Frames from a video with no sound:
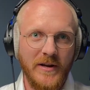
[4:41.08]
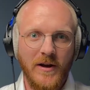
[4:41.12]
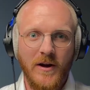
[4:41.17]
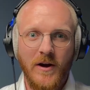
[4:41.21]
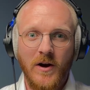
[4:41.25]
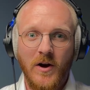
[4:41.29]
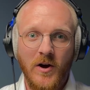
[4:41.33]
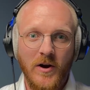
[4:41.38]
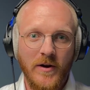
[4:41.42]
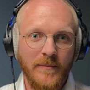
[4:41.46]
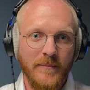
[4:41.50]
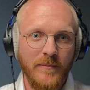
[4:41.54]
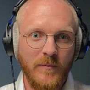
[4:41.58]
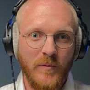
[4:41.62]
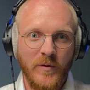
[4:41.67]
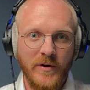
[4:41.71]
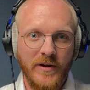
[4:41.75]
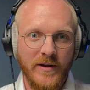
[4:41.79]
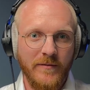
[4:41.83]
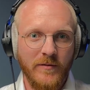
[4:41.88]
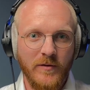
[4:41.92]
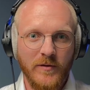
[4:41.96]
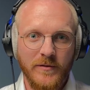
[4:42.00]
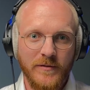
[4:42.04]
arm,
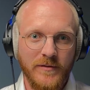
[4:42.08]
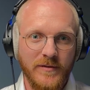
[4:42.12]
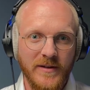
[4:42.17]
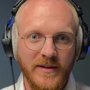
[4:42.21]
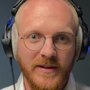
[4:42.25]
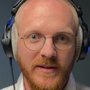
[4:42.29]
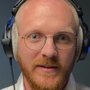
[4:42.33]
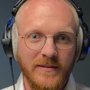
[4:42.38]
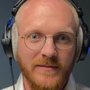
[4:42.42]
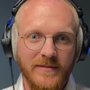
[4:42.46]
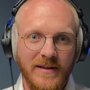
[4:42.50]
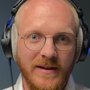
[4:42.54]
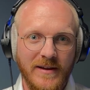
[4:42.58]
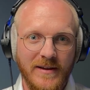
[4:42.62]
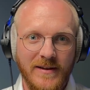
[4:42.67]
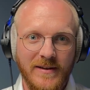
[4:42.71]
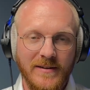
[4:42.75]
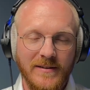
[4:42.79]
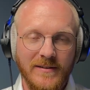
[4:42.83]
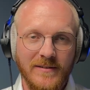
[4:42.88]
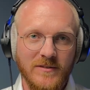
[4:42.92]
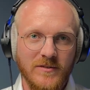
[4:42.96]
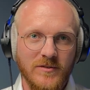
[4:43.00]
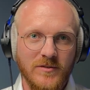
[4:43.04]
whatever thing that
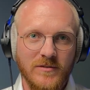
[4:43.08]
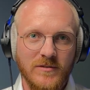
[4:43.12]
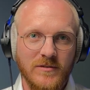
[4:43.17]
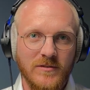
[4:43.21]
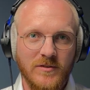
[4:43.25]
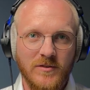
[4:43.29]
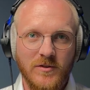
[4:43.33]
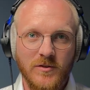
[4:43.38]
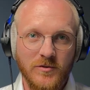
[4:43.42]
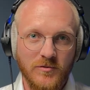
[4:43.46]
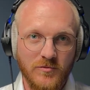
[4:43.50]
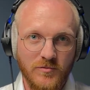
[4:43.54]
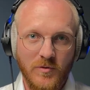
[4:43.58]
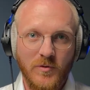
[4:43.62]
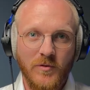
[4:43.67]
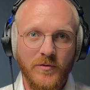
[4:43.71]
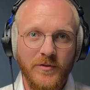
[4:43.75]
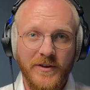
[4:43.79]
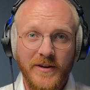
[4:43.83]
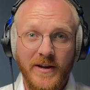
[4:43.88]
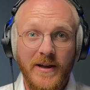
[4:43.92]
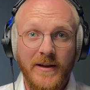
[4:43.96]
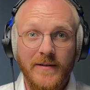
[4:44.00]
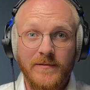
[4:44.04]
can control
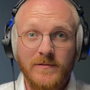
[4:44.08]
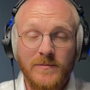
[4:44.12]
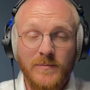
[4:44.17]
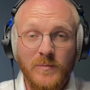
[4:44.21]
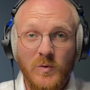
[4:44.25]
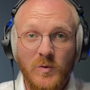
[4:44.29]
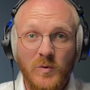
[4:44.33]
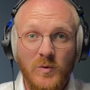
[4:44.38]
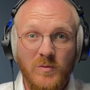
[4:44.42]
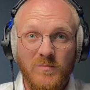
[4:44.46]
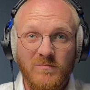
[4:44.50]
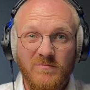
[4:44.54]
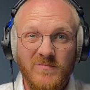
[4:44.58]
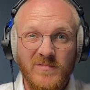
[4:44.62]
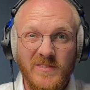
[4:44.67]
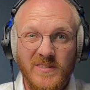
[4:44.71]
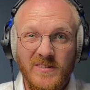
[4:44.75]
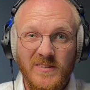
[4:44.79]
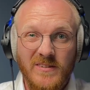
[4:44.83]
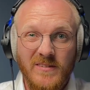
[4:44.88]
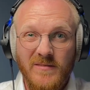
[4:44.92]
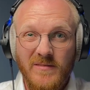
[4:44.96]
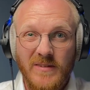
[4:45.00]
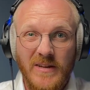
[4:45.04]
the knives
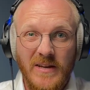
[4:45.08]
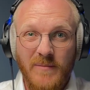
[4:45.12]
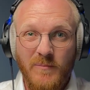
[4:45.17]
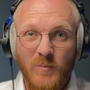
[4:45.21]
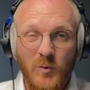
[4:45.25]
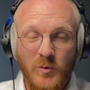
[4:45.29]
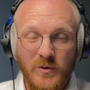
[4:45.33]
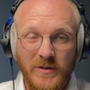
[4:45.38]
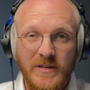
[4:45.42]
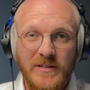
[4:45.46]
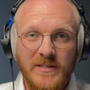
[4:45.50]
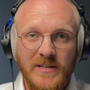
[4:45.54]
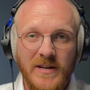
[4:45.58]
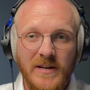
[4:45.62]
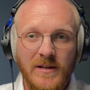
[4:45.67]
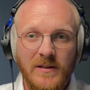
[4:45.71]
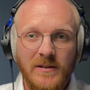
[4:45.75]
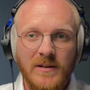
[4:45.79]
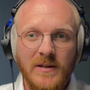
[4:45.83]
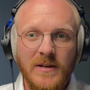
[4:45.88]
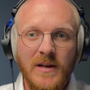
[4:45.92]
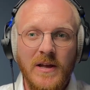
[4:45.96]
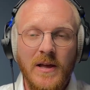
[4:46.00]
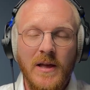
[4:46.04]
in more
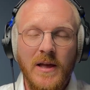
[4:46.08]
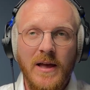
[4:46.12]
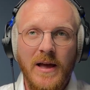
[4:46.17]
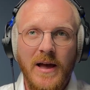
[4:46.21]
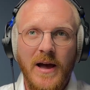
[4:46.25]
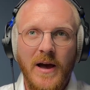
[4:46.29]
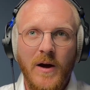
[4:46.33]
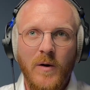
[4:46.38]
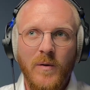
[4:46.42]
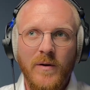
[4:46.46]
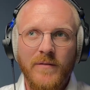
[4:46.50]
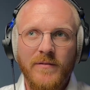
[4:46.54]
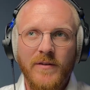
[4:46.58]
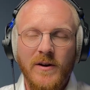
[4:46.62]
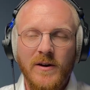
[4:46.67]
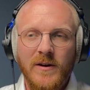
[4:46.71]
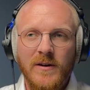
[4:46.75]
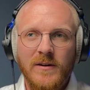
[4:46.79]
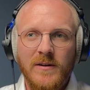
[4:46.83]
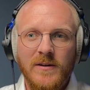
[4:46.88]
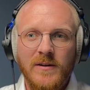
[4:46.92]
detail. However,